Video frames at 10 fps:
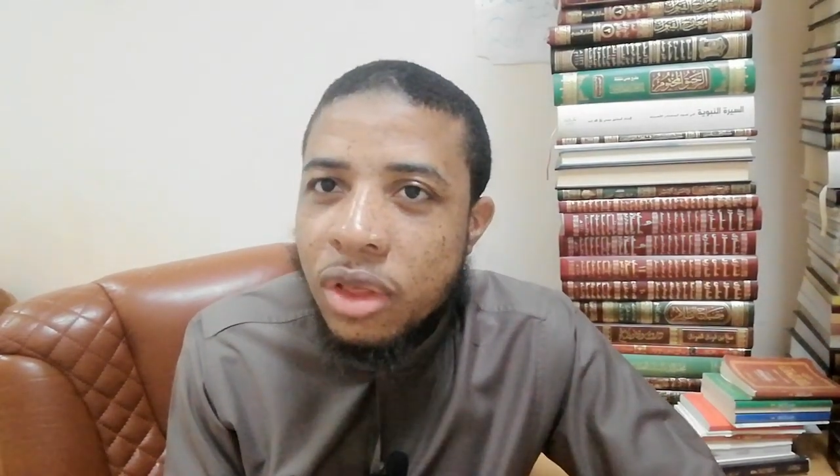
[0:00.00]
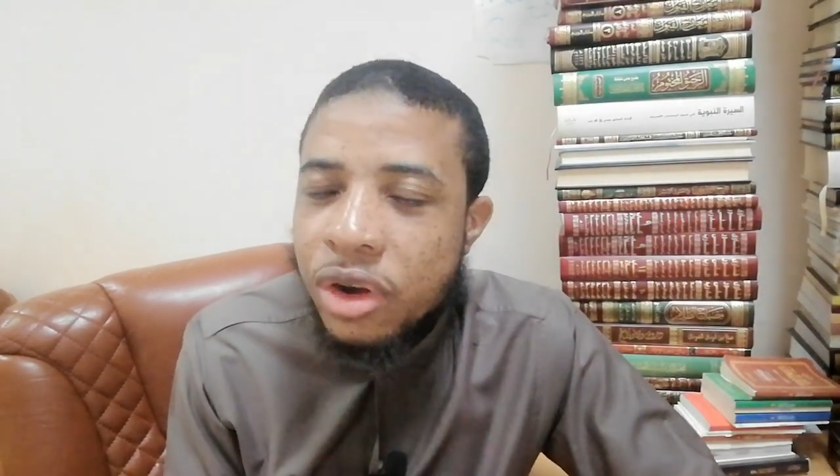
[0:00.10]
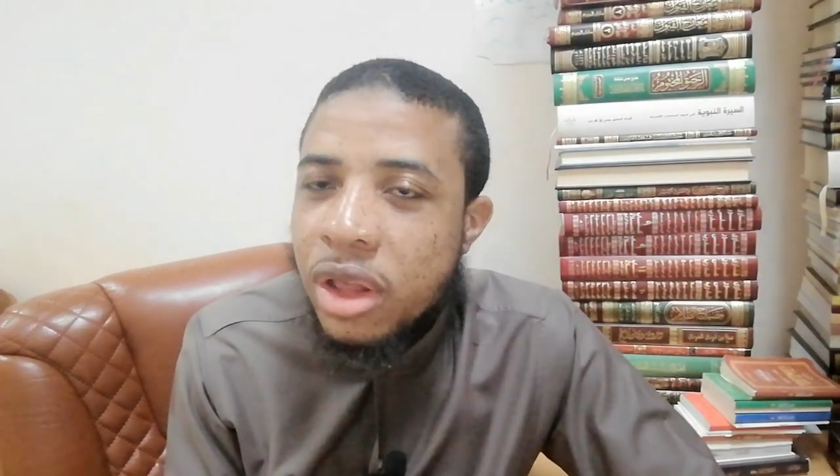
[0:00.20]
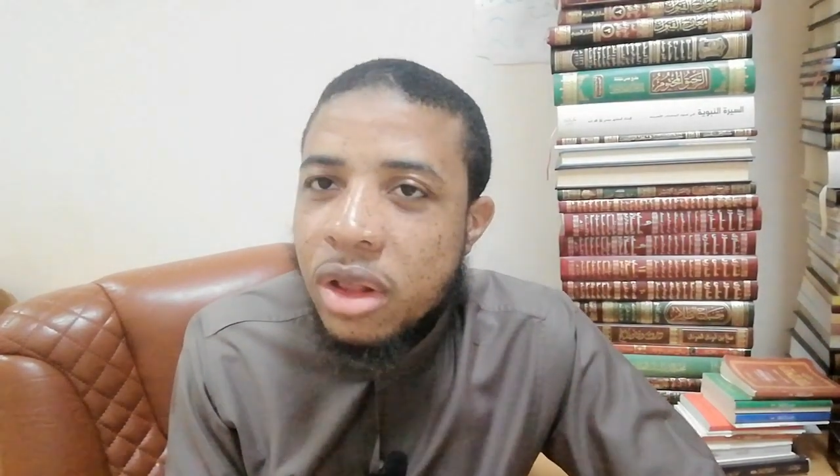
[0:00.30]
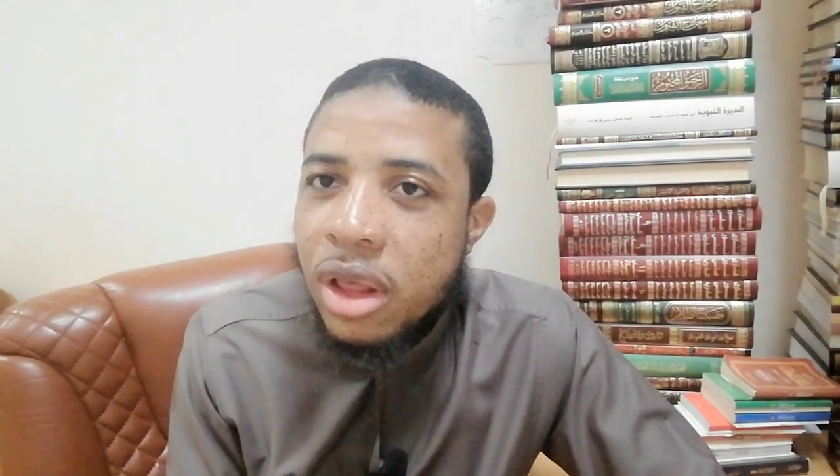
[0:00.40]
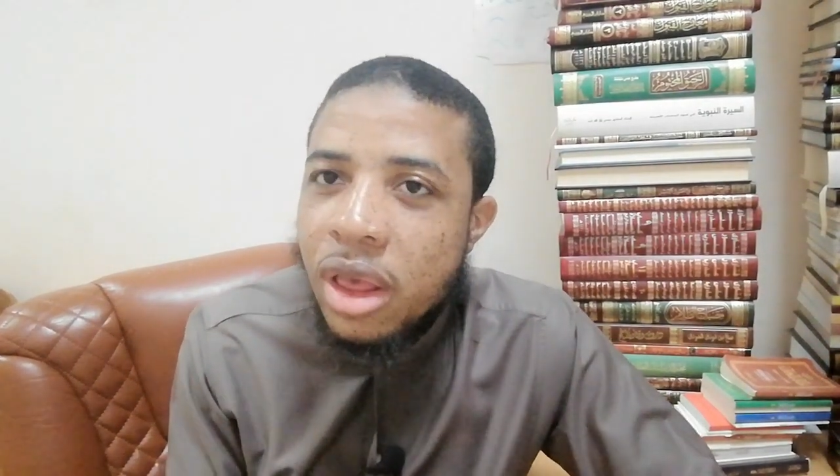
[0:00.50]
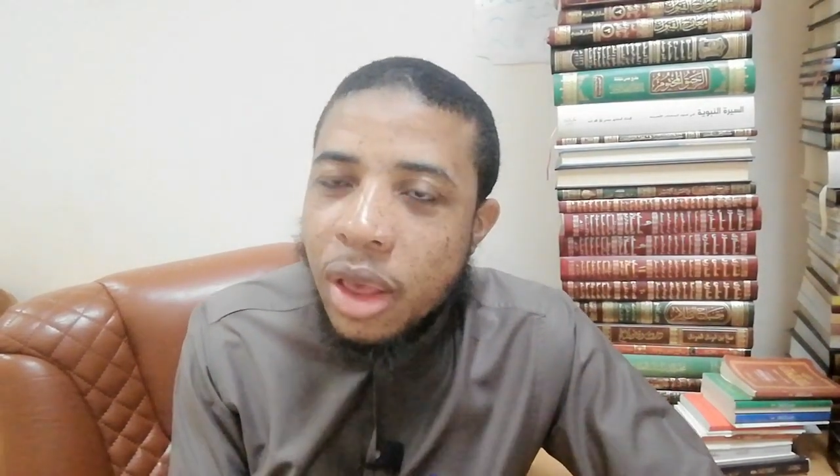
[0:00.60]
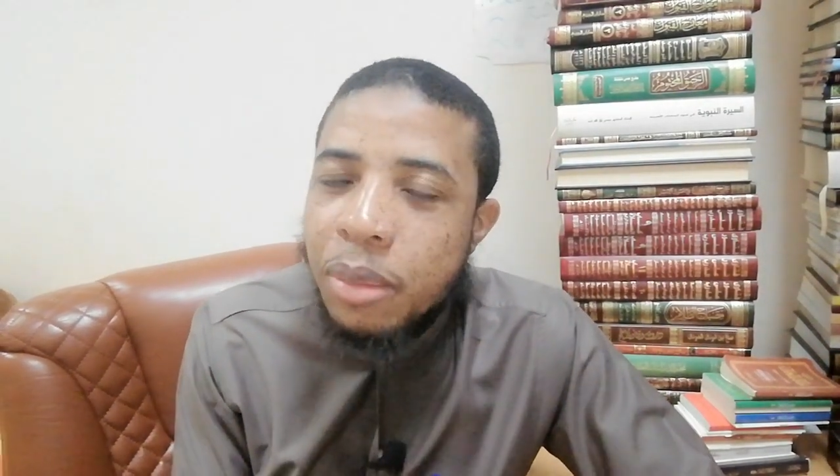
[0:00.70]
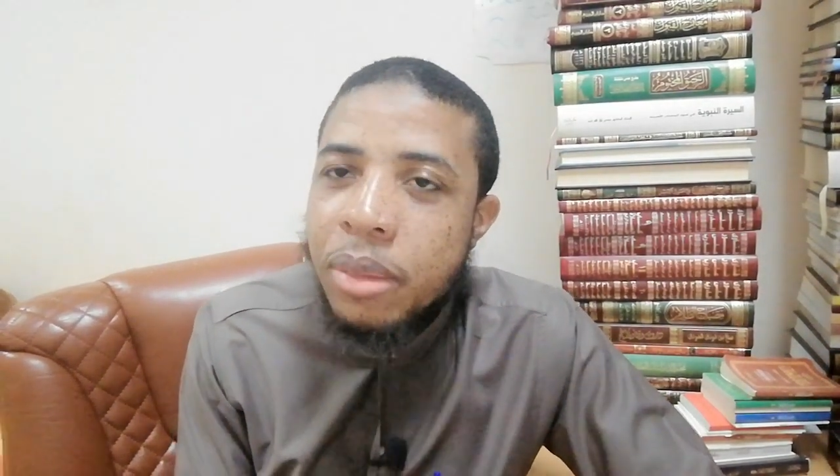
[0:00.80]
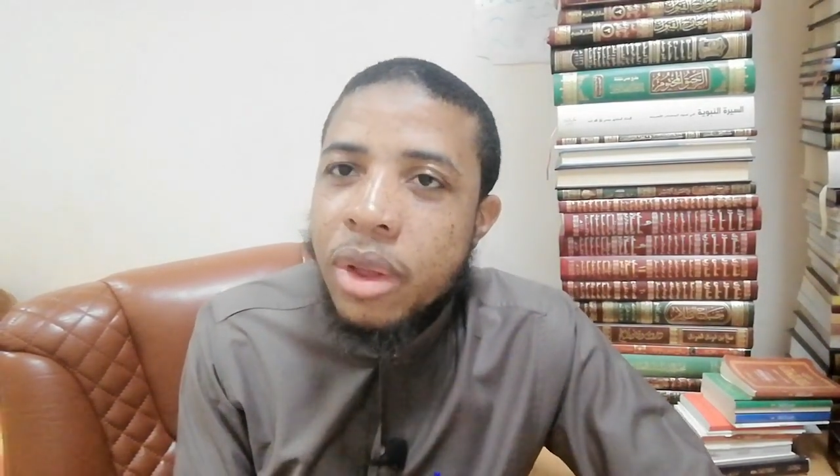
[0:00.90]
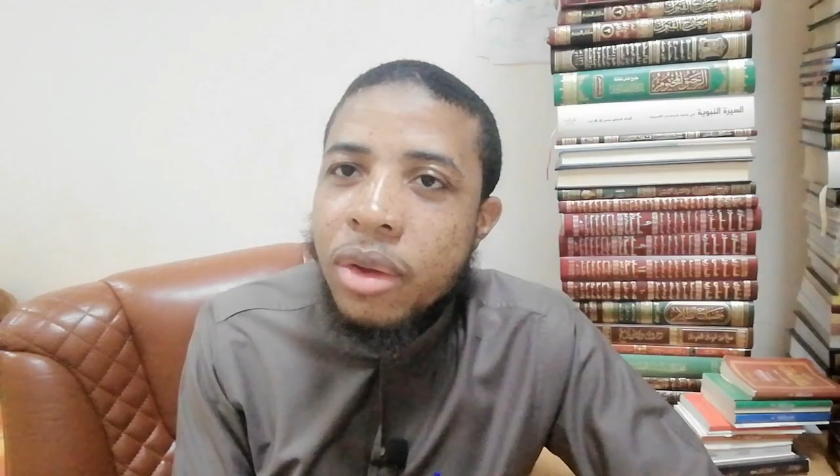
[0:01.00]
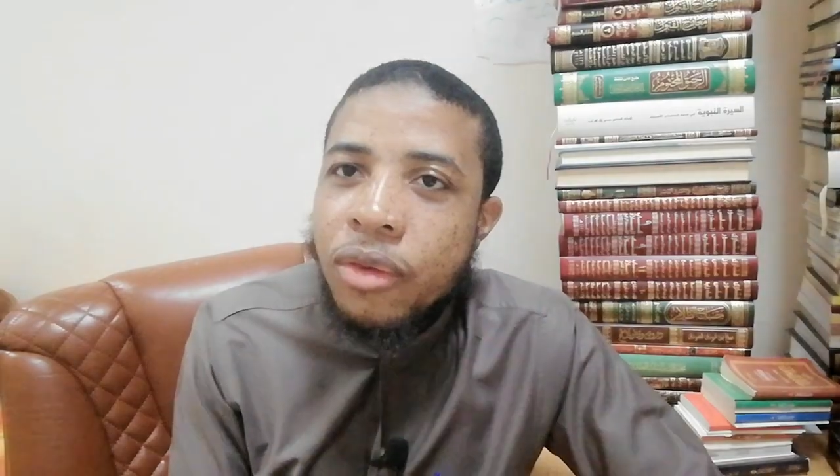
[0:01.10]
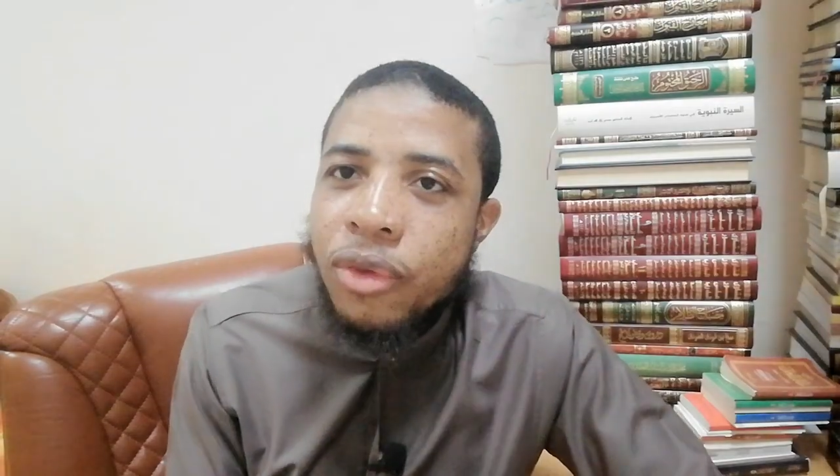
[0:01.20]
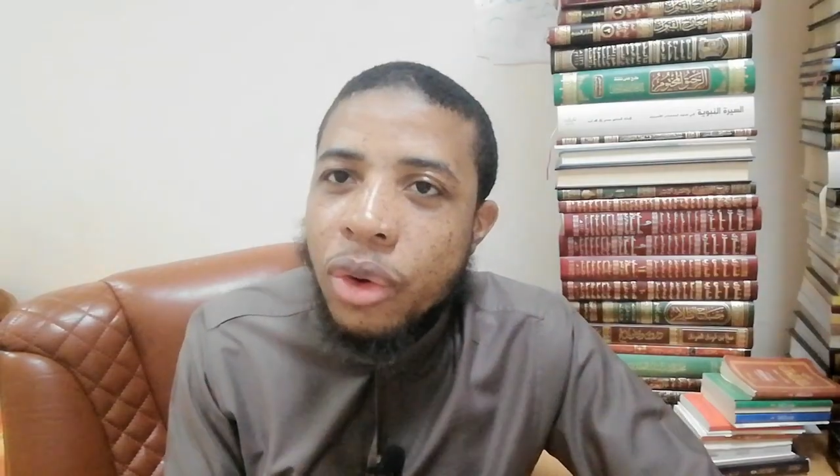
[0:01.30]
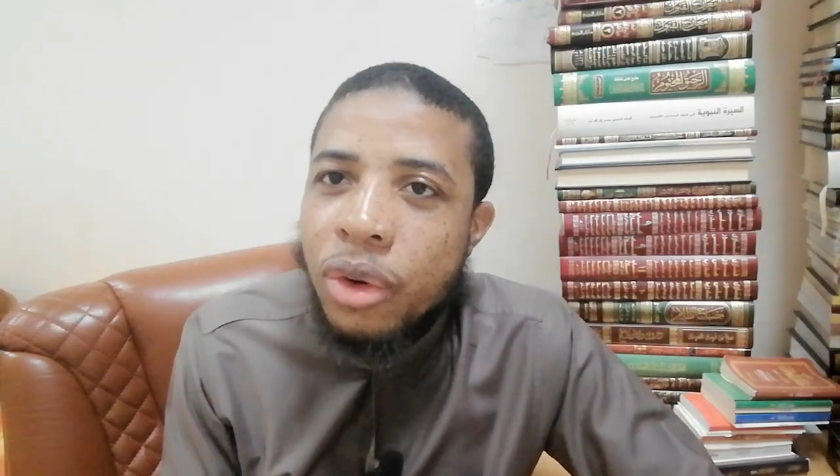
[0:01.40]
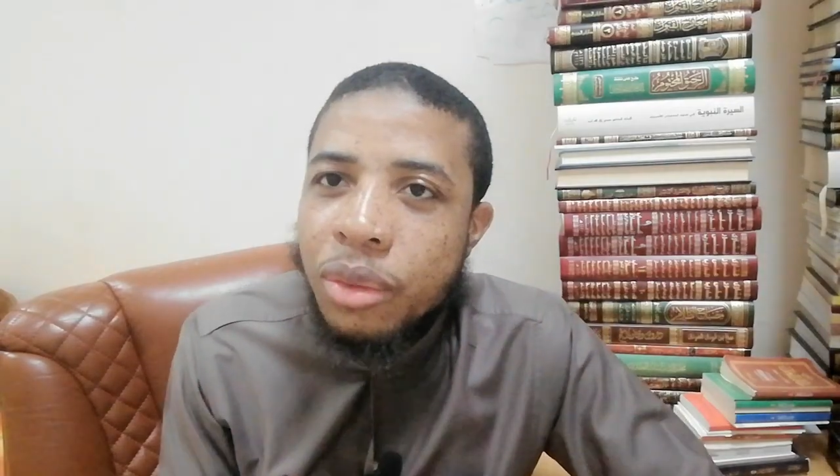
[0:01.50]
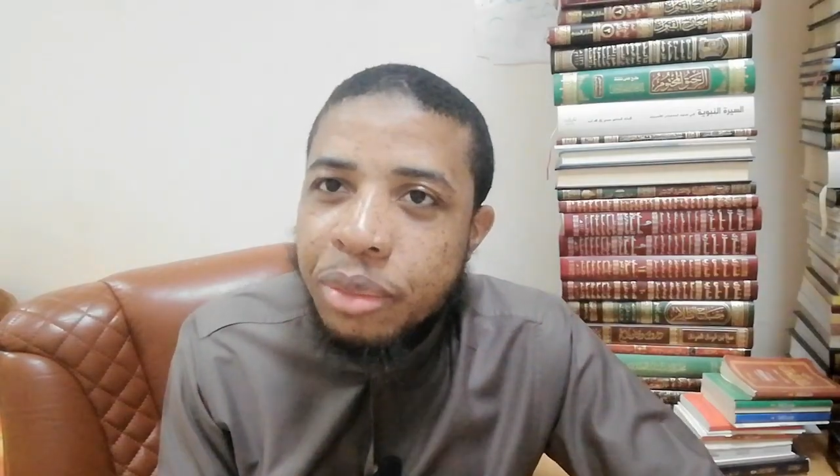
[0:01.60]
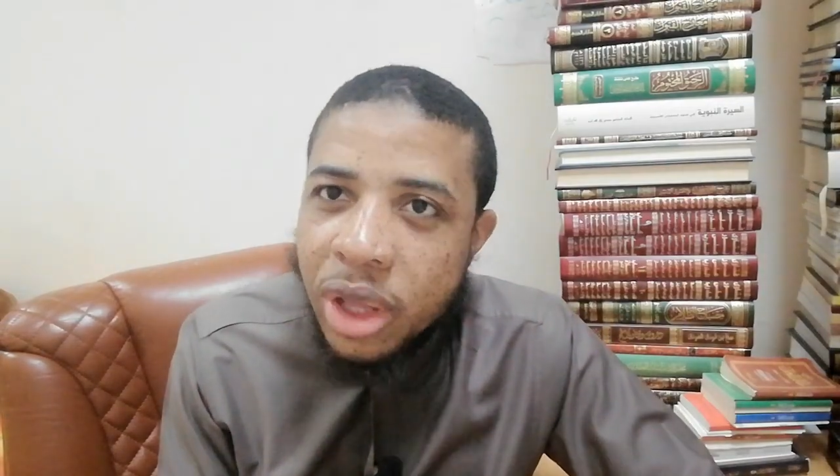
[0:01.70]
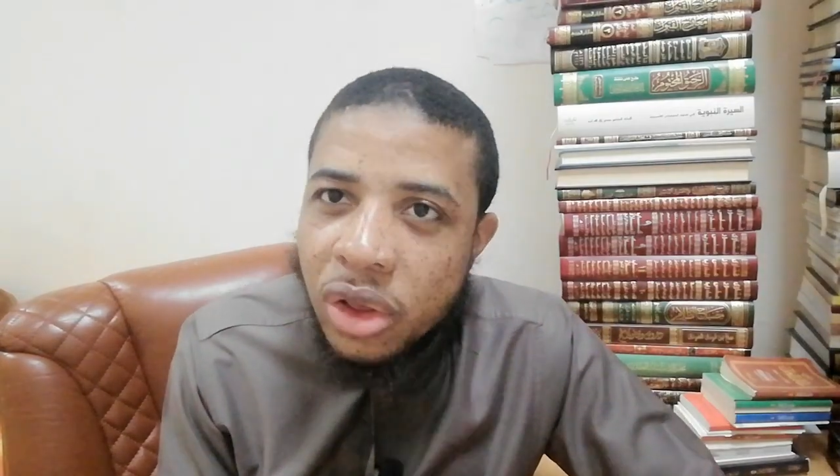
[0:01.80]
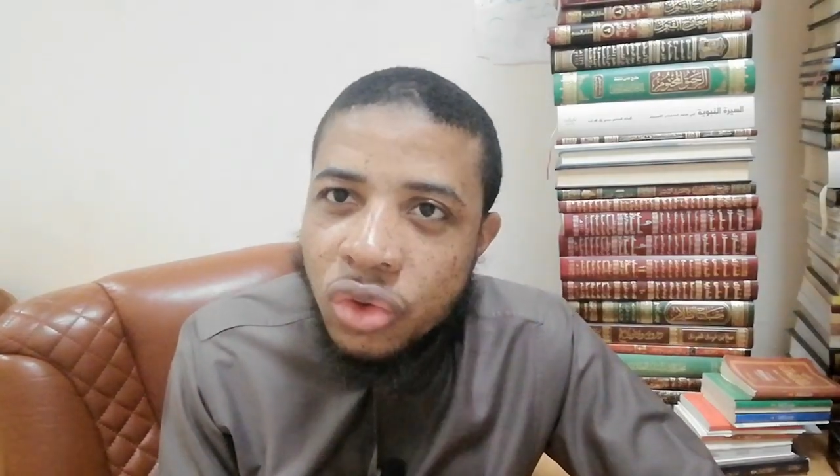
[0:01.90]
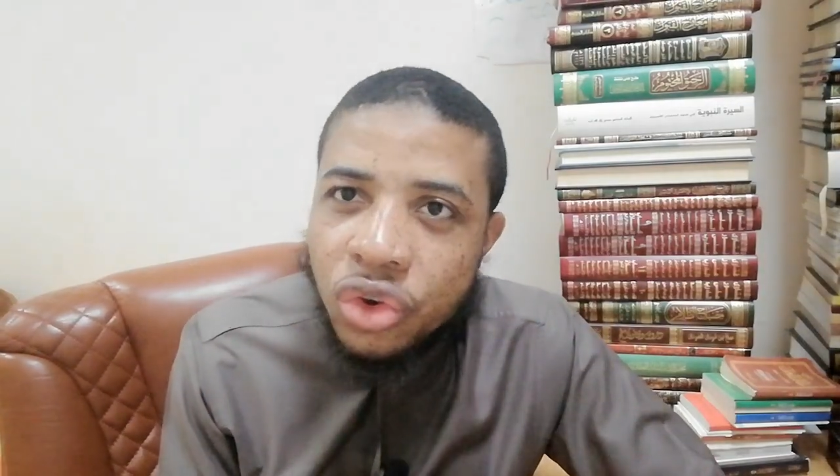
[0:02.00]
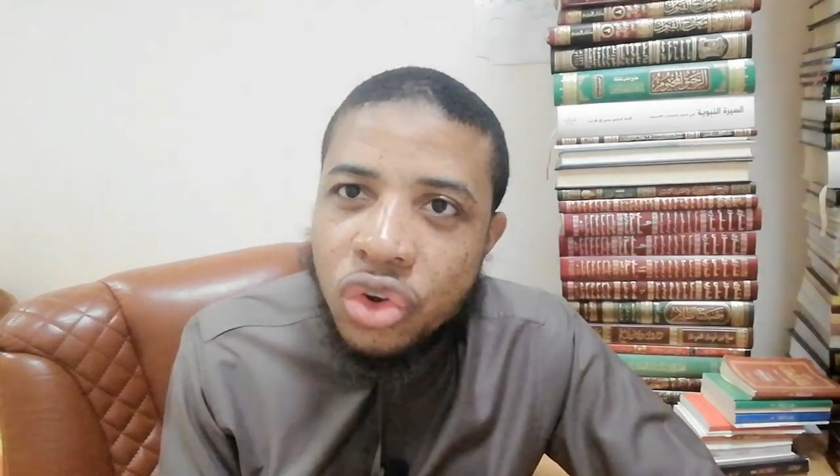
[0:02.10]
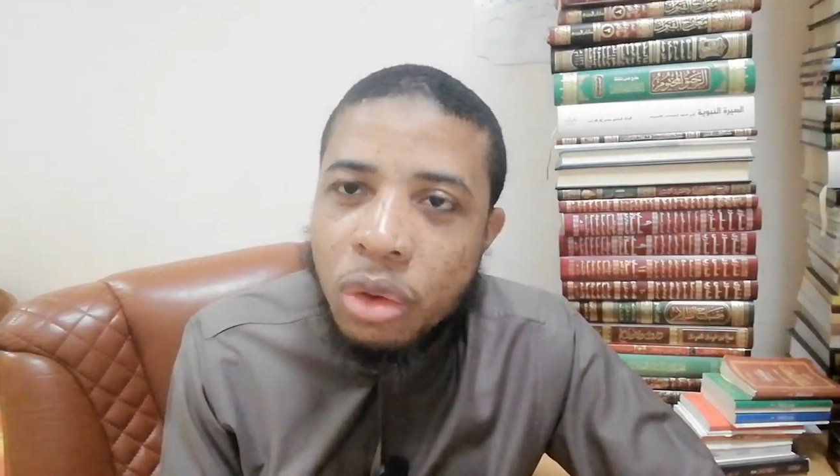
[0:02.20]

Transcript: threatening him for making such